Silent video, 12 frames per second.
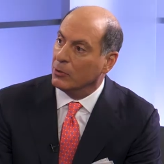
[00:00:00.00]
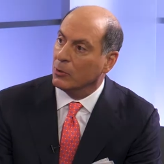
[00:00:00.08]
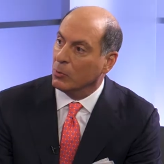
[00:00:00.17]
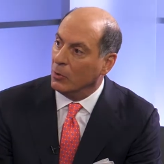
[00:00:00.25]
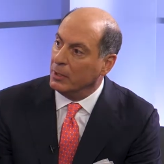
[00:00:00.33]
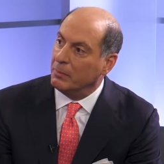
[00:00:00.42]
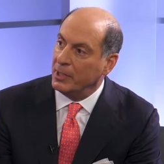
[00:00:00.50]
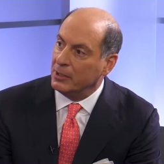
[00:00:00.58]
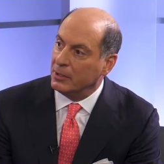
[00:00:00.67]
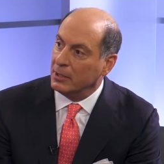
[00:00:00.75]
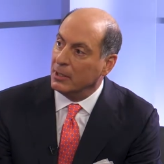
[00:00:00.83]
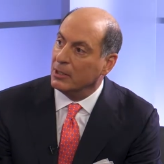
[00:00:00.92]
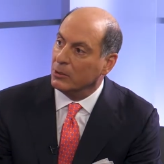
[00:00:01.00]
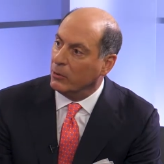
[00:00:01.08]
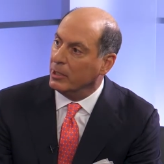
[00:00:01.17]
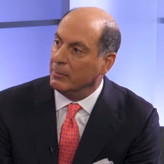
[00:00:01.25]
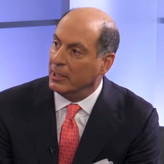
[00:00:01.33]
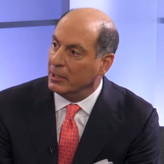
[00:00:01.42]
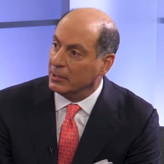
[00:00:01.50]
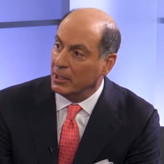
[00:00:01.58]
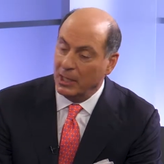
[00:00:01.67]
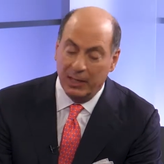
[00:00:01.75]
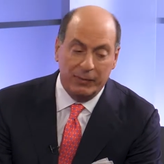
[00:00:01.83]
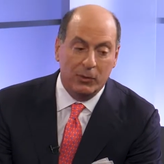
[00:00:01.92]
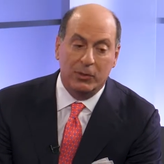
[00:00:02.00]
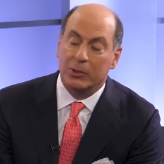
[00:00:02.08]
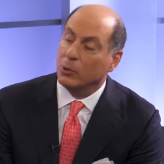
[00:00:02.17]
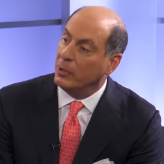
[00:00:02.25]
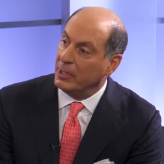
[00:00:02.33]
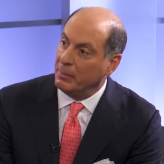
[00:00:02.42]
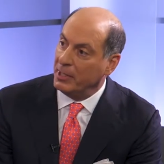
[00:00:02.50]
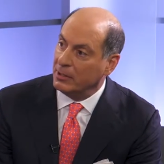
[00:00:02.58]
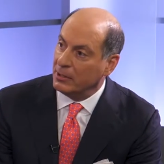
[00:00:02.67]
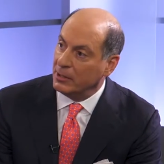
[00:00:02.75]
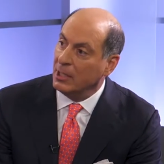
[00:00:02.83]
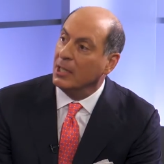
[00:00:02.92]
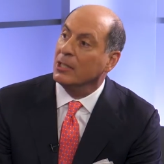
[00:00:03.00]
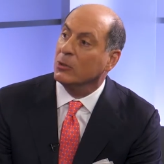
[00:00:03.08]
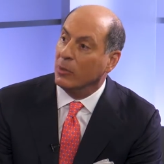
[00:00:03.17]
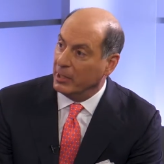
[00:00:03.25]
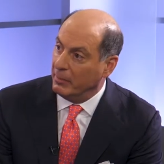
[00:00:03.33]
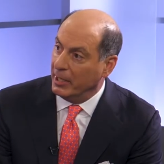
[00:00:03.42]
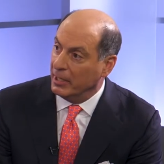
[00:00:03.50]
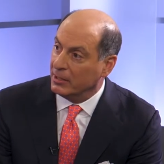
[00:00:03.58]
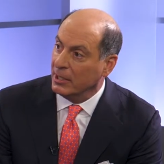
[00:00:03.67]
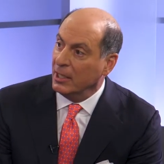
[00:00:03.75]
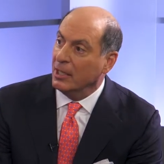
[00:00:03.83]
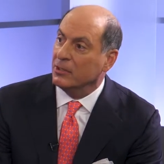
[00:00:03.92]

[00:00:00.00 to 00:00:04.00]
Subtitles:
when you order one pizza, 20 minutes? If you order 20 pizzas, 20 minutes.